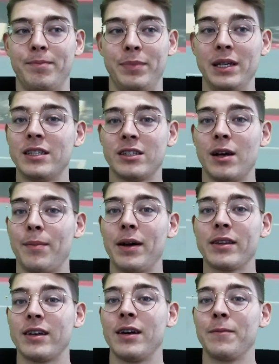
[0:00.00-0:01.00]
beats
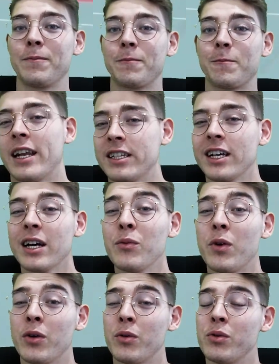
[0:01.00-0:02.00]
Zapata. And the second
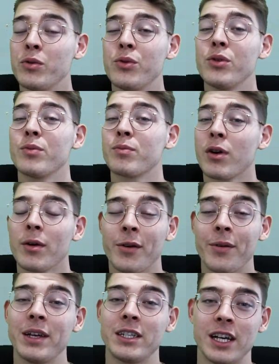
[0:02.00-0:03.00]
one who would
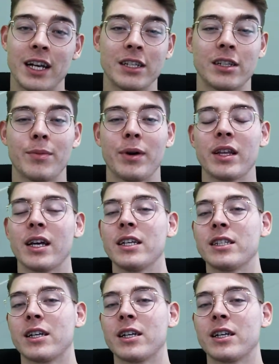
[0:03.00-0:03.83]
probably challenge Zapata is